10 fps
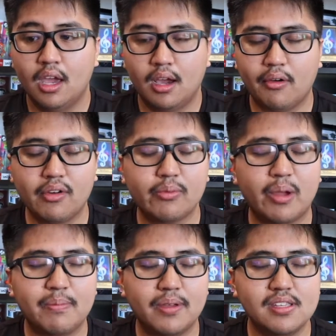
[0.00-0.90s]
However, in
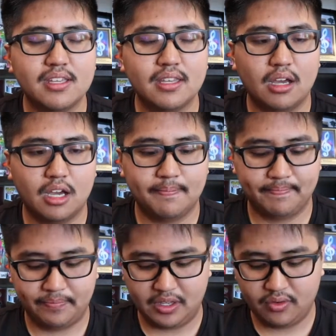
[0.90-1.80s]
my opinion,
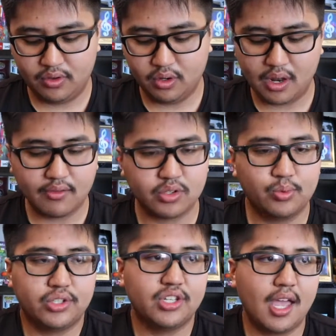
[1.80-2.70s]
if you don't have a
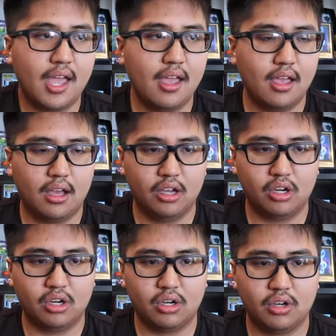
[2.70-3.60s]
Switch yet
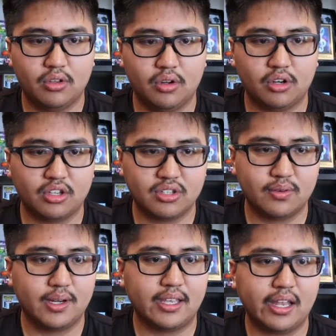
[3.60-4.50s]
or
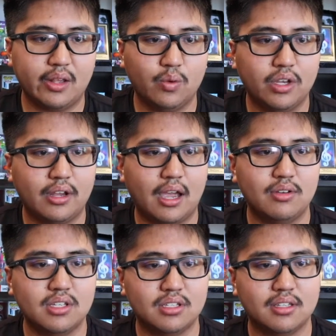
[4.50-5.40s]
considering getting one, I
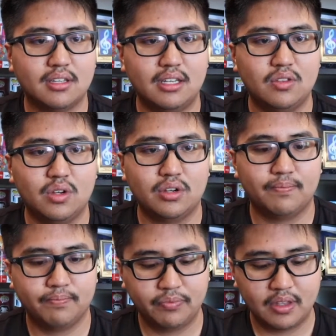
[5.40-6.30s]
would just either
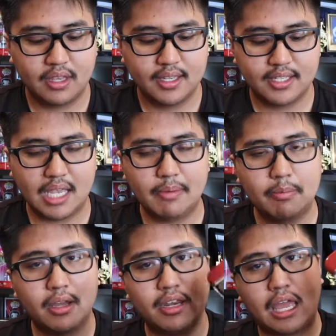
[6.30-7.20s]
save
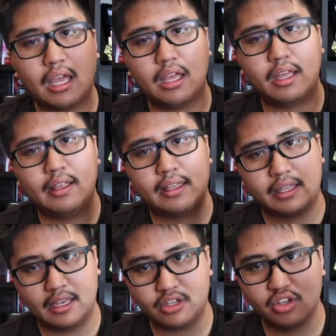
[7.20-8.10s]
up an
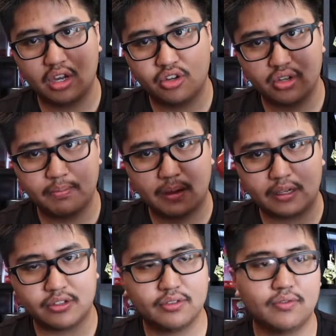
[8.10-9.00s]
extra
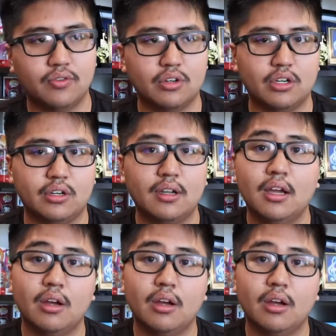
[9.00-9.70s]
$100 for,